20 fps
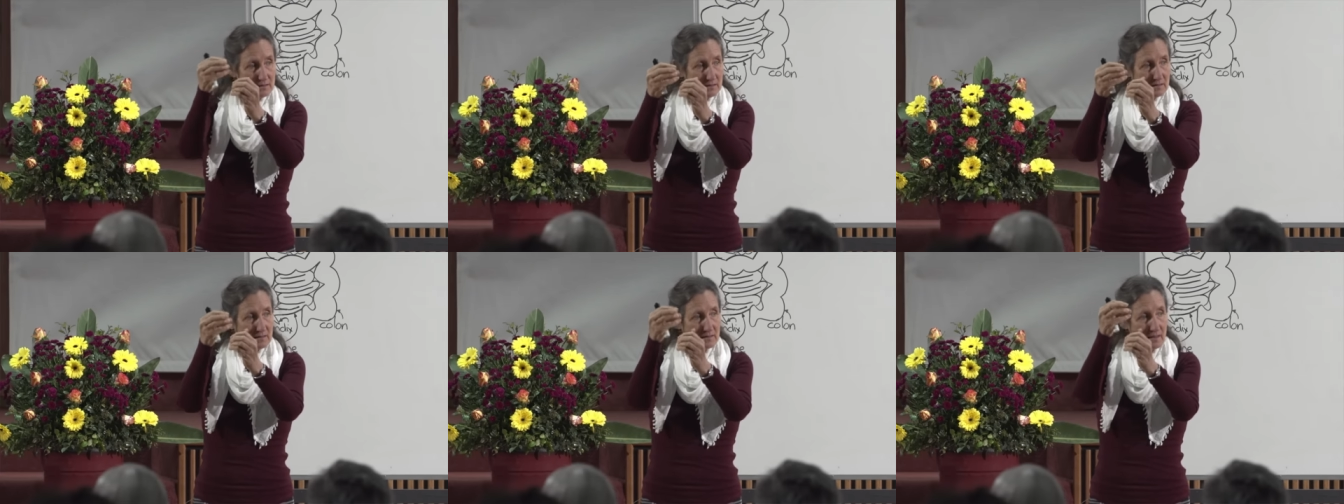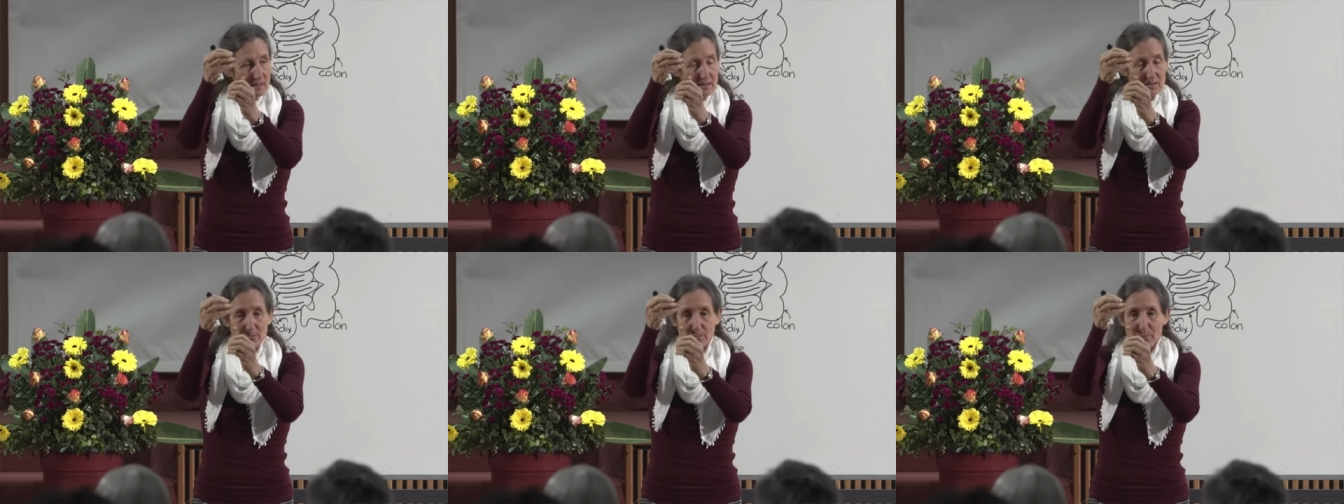you
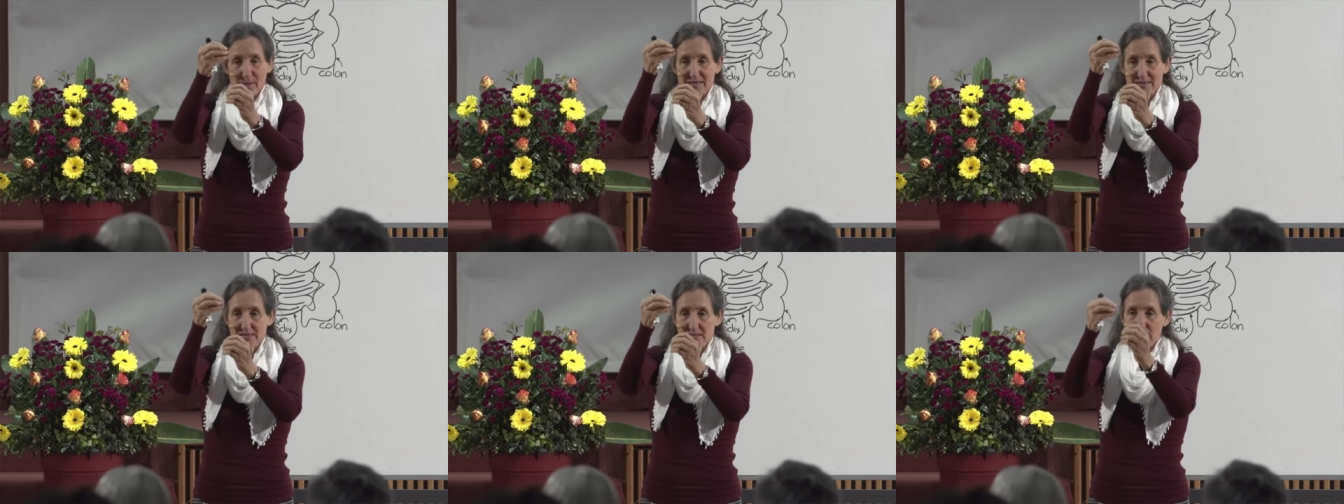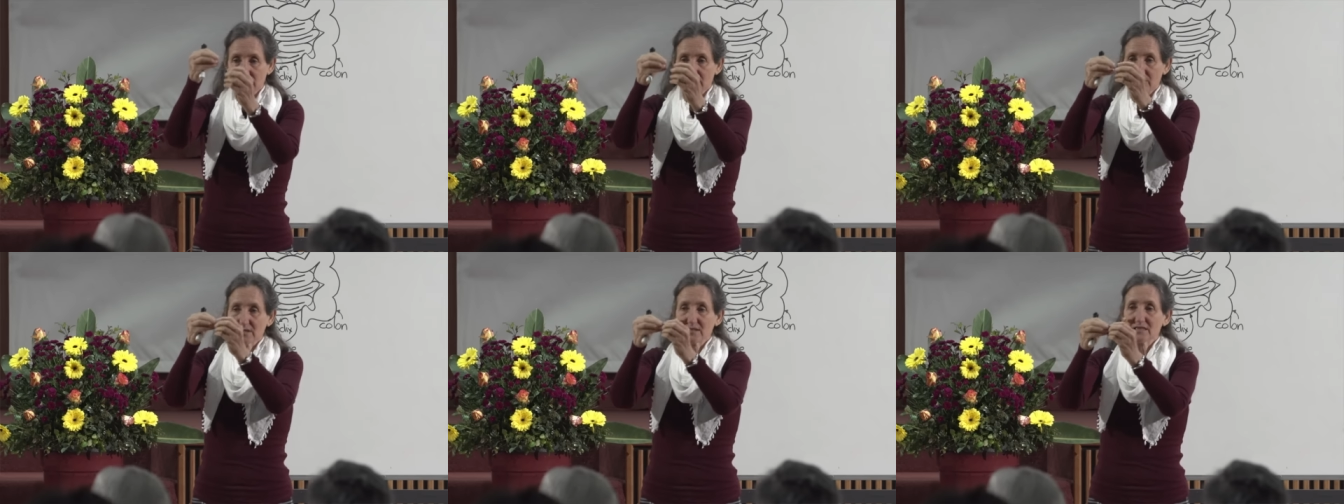know, the base
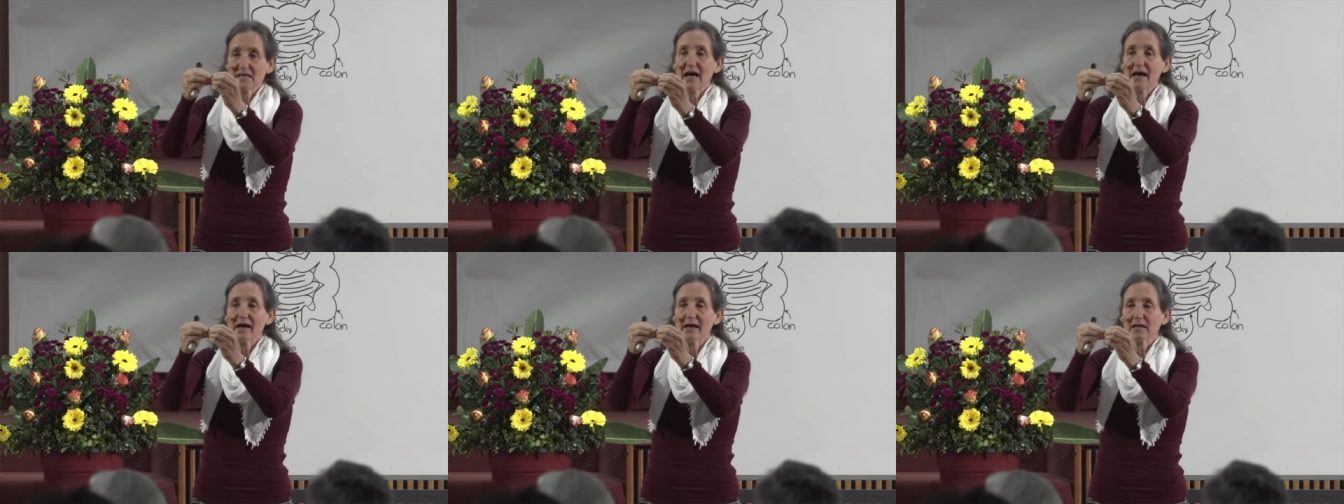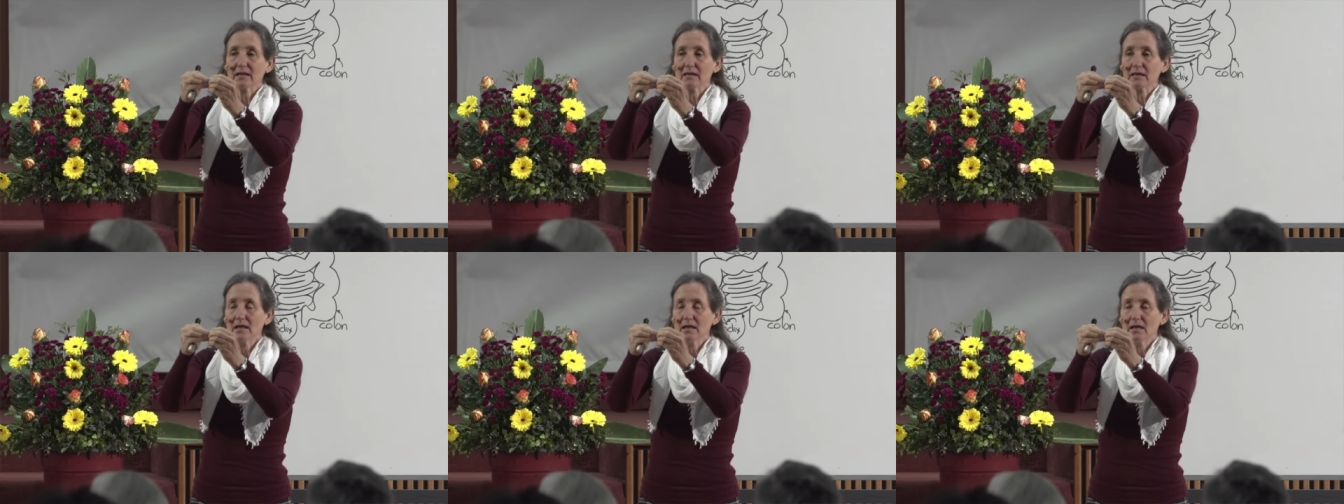of the
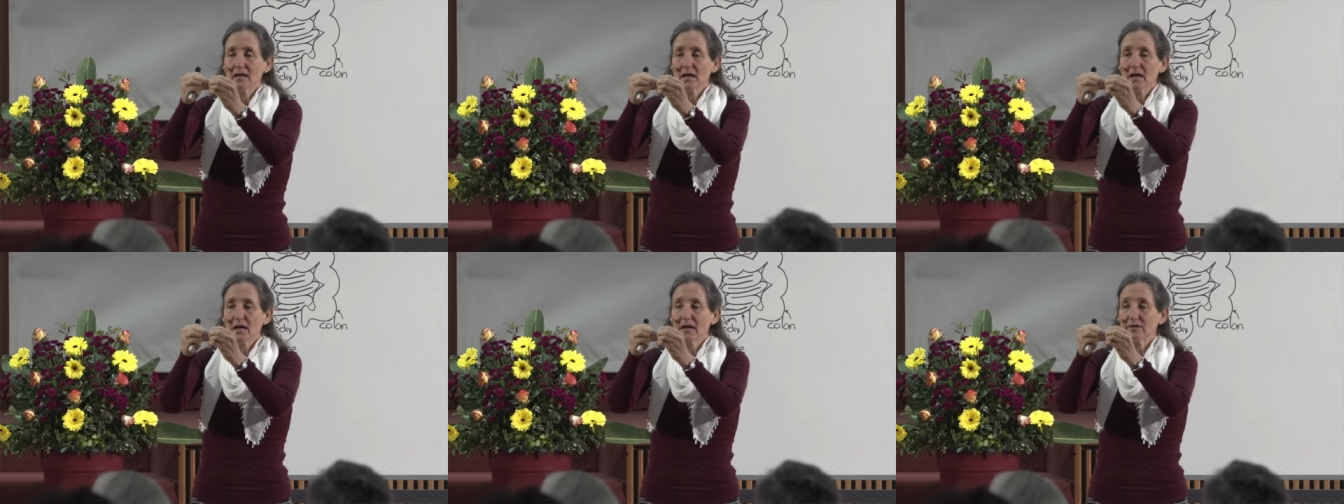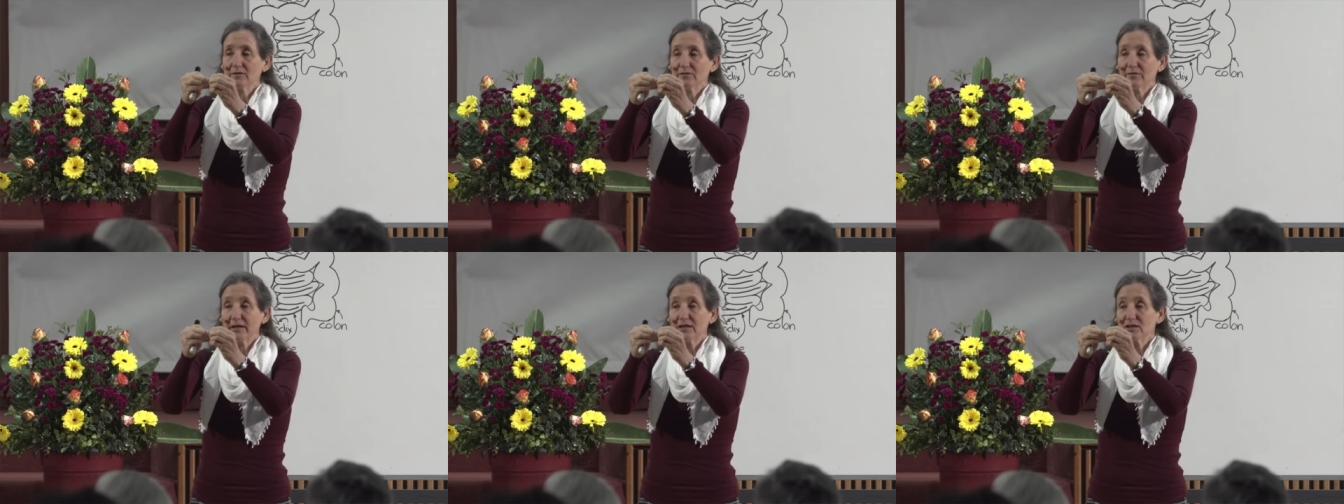tail,
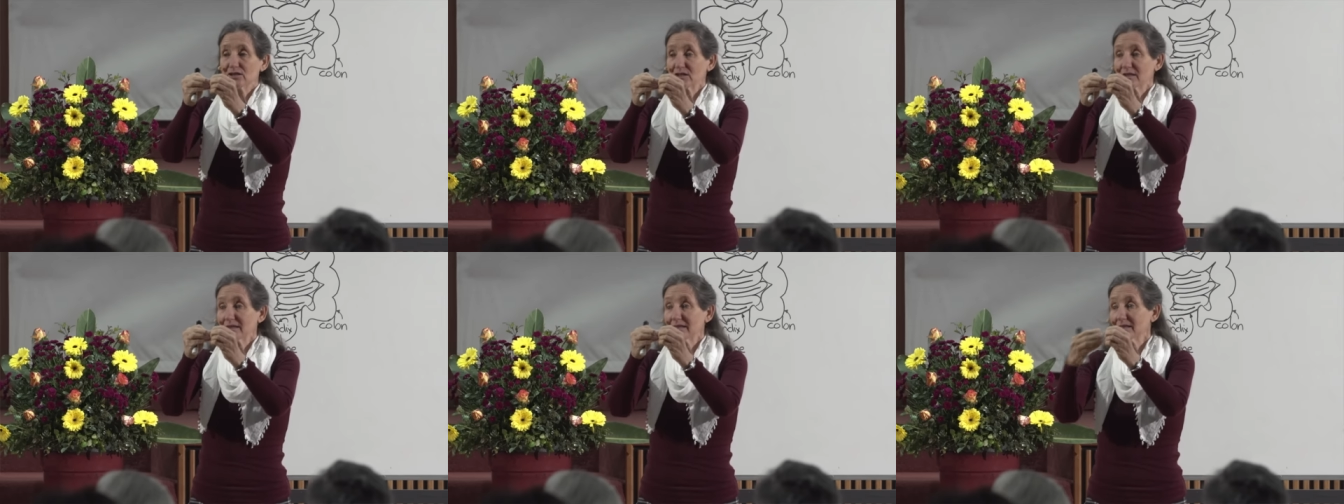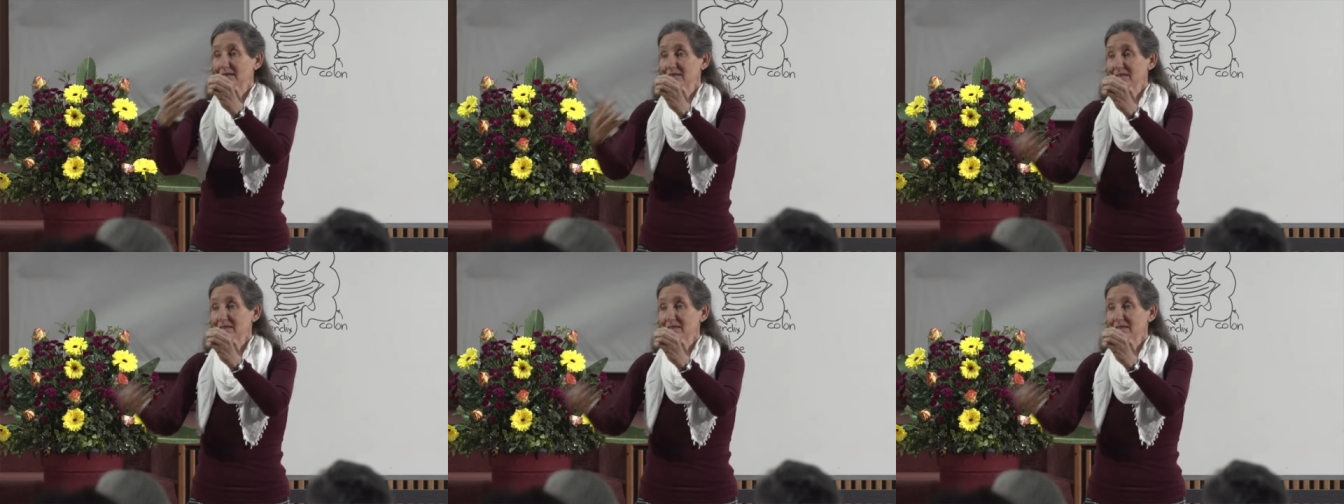and eventually the